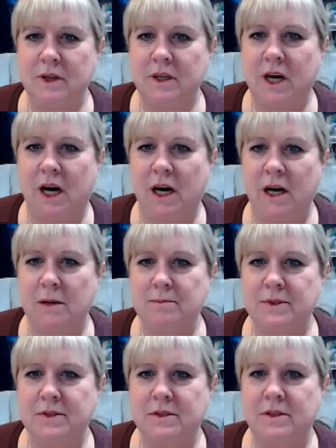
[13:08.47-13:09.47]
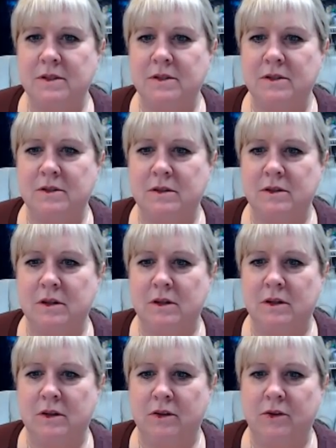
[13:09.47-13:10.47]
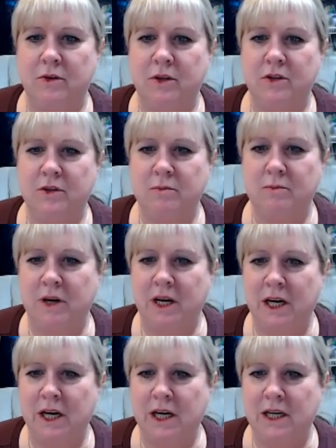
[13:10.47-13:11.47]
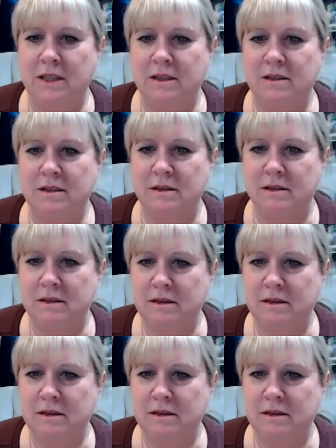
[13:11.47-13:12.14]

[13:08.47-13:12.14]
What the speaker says: cups, you can do mugs.